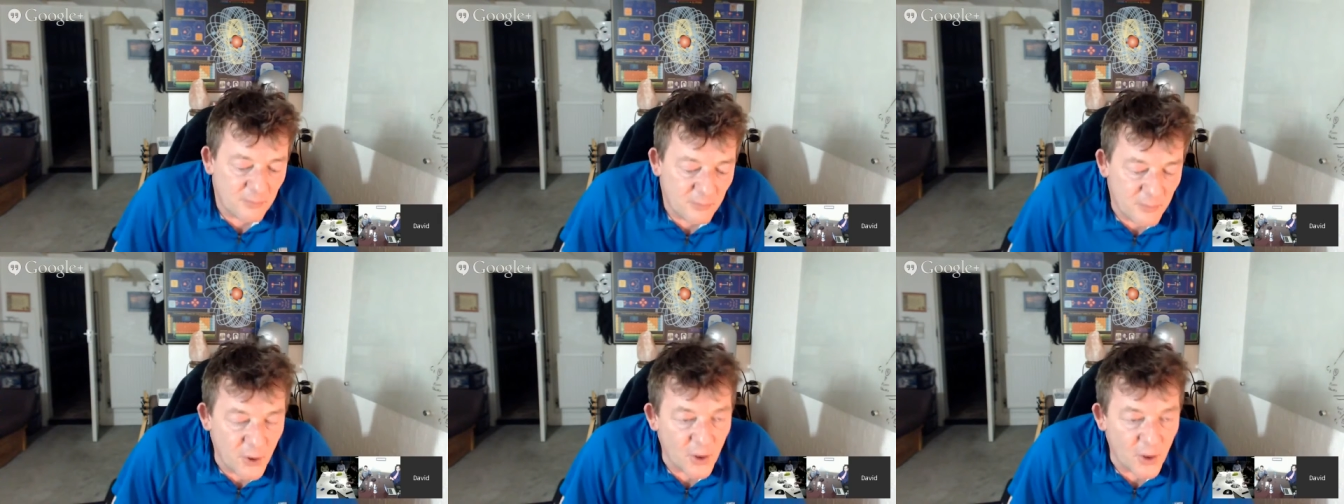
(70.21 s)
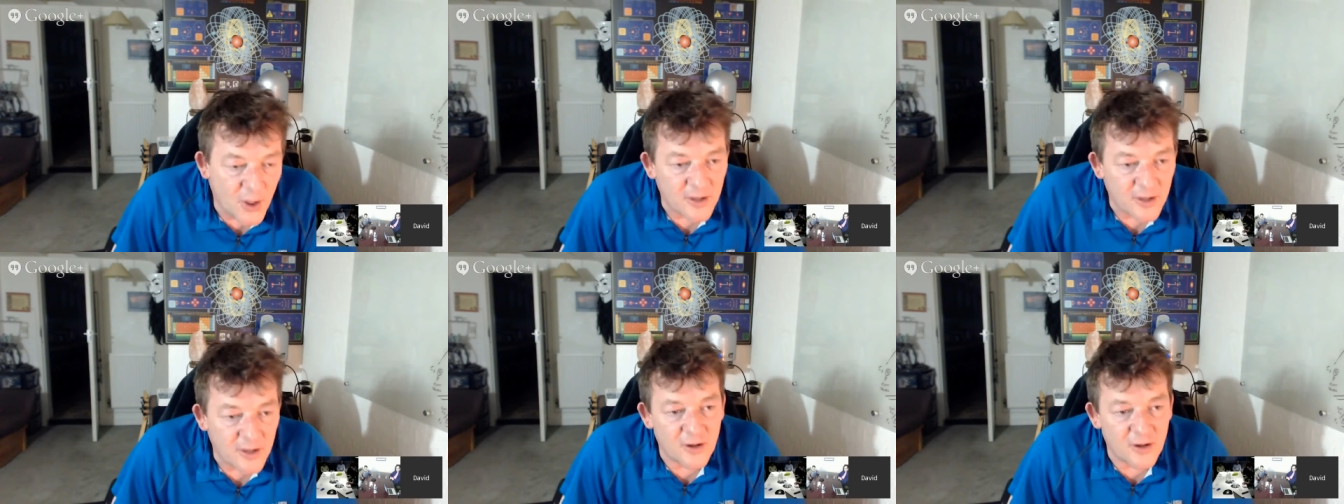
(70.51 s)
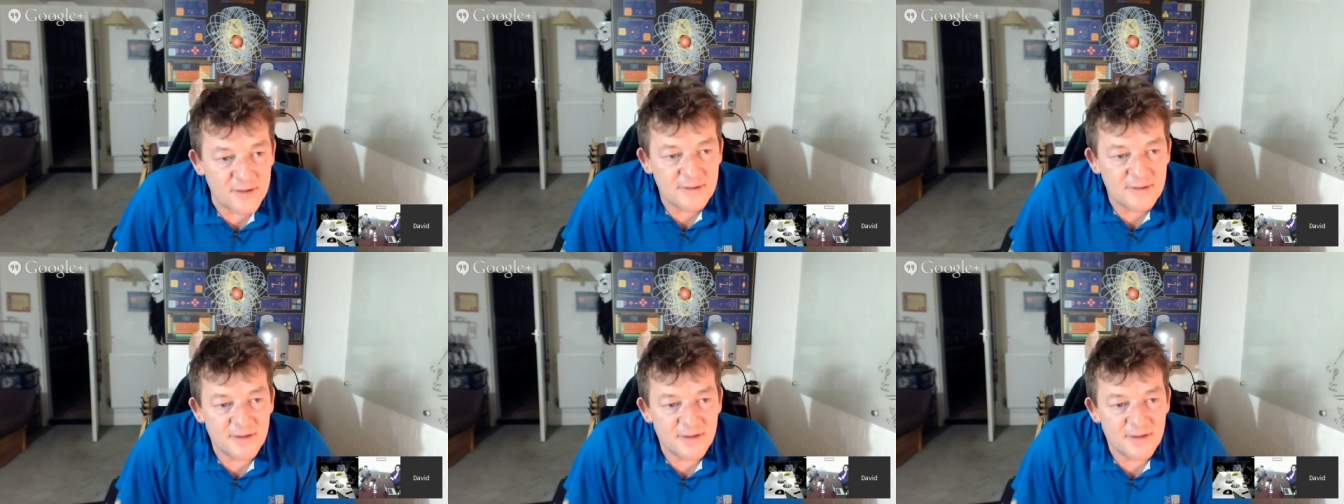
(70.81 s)
put a
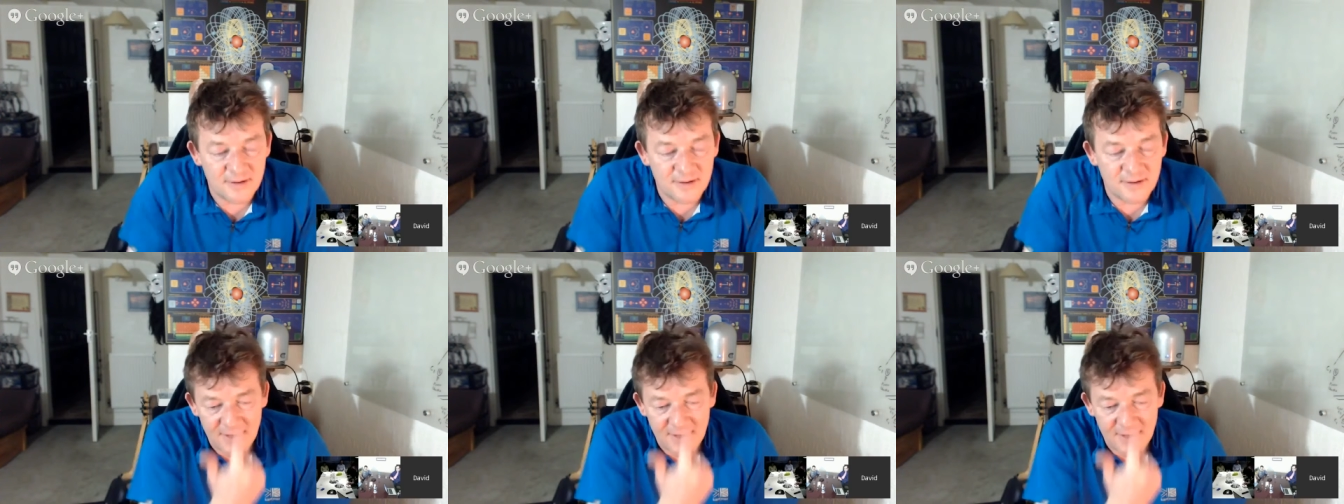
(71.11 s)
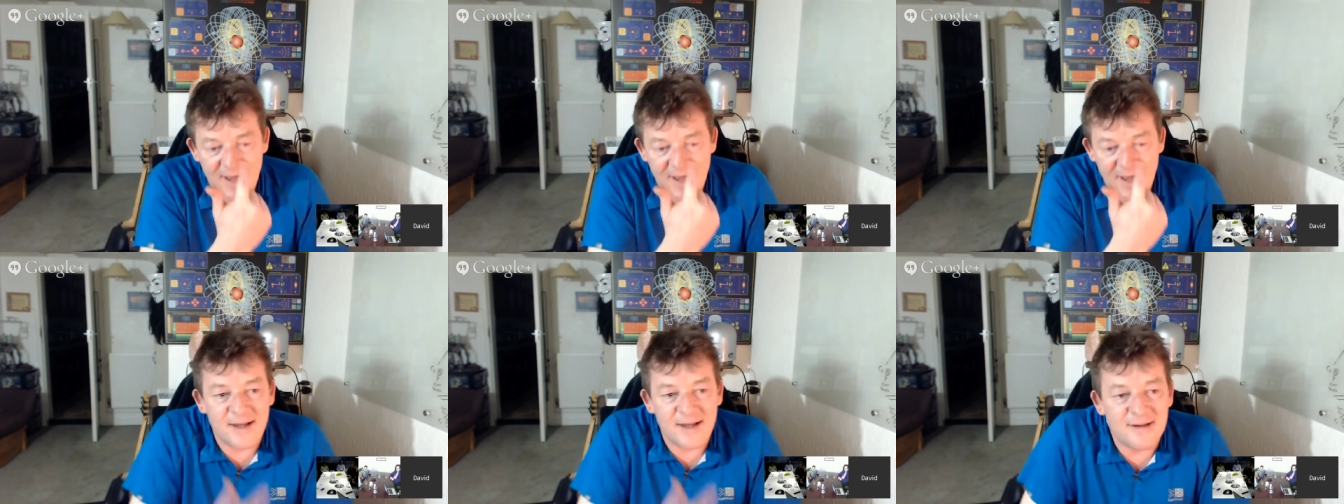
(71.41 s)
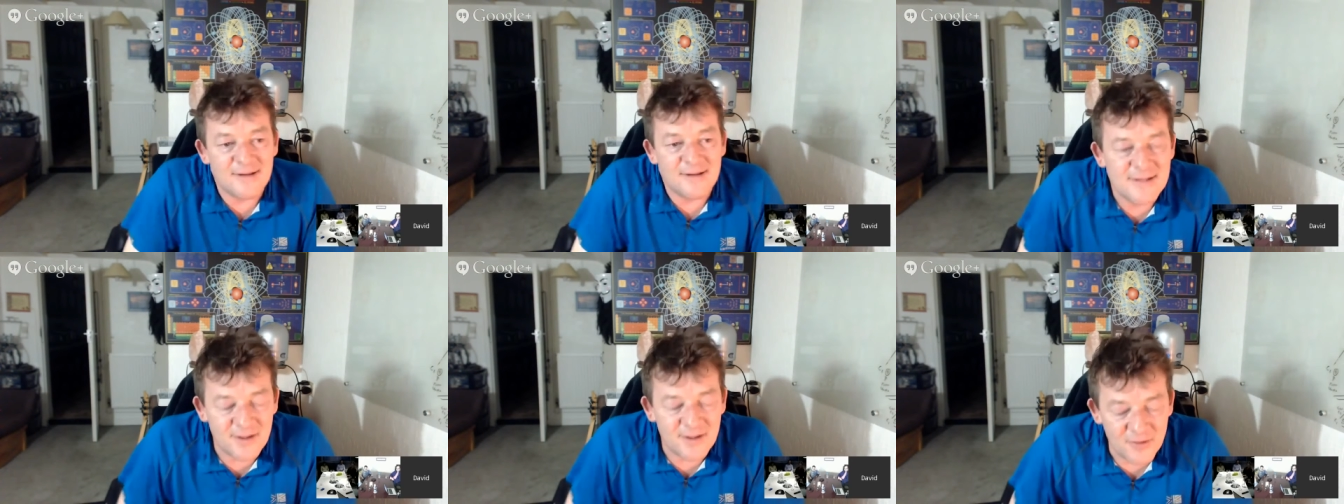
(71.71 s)
gun to their eye
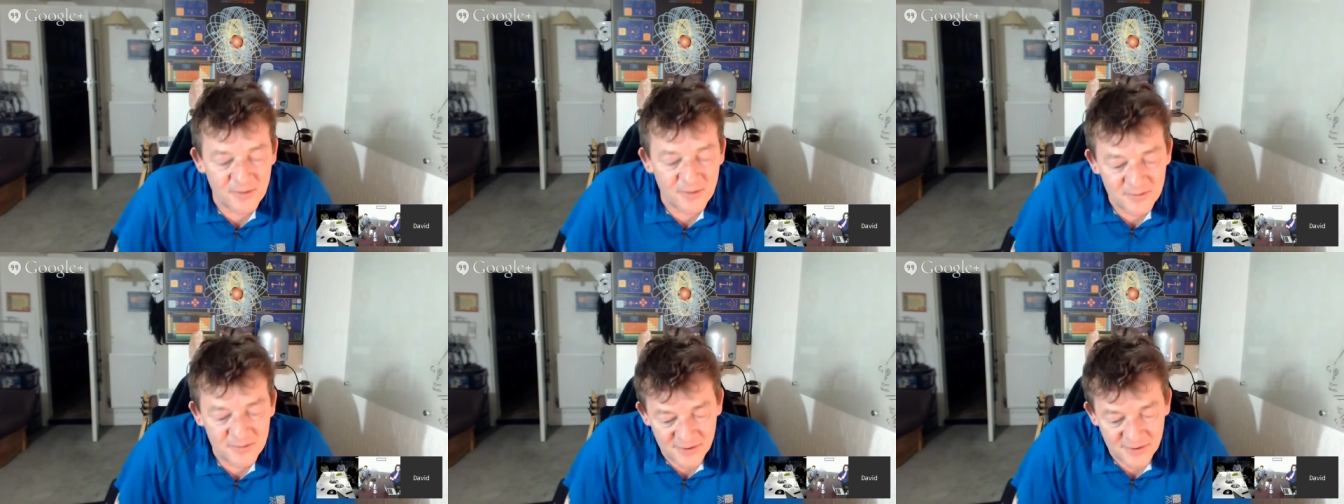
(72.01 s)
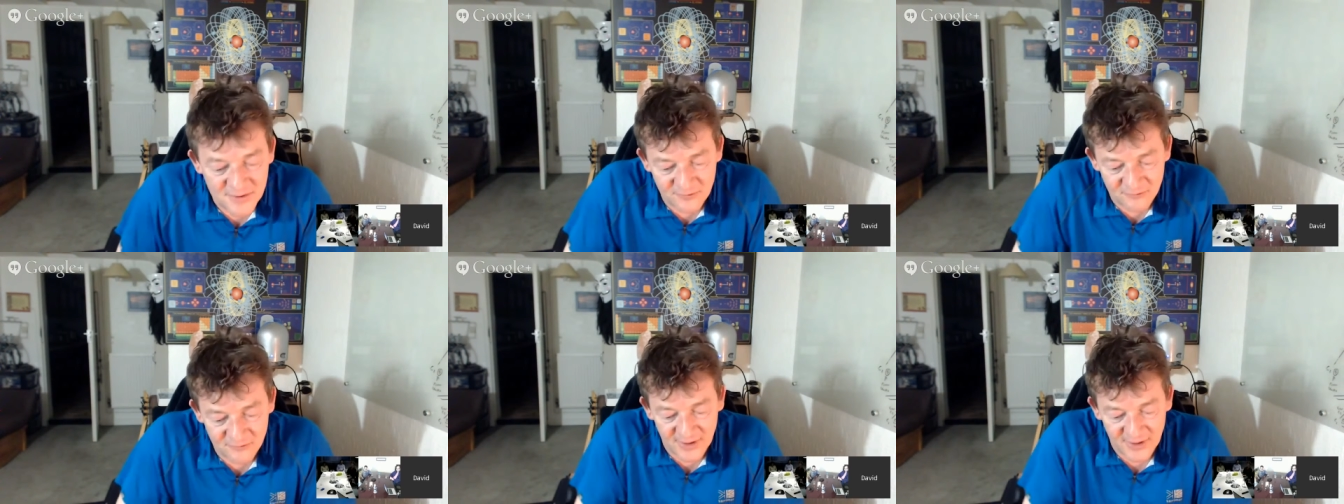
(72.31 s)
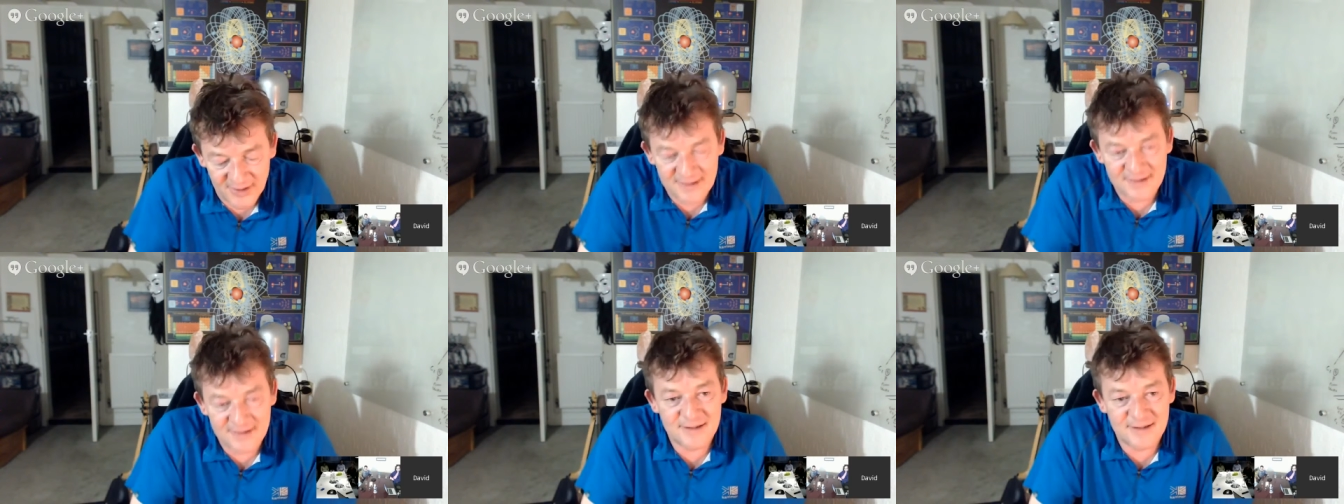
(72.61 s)
and tell them to
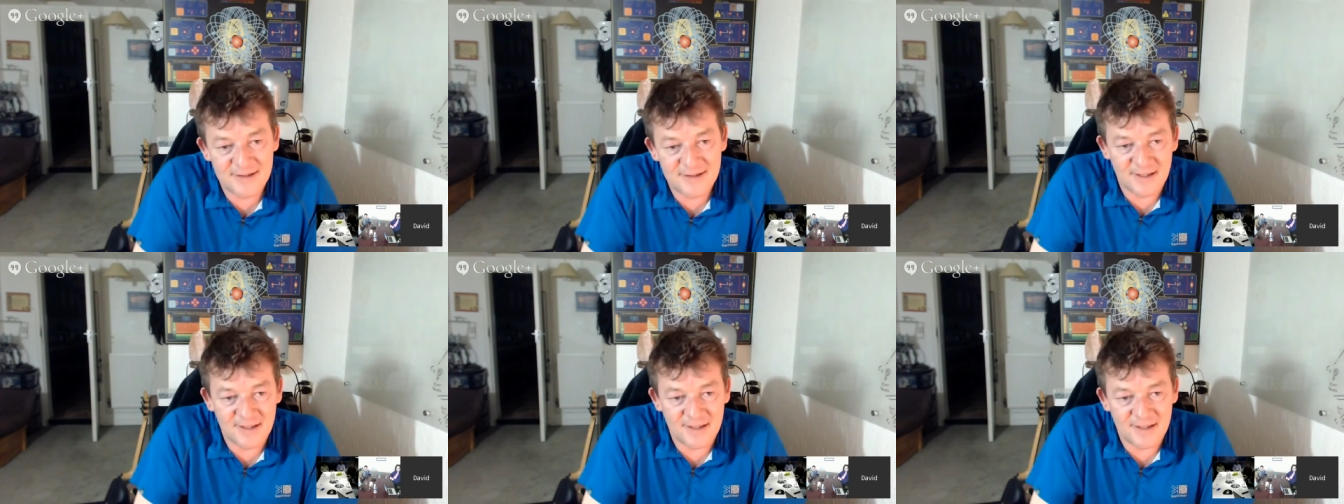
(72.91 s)
release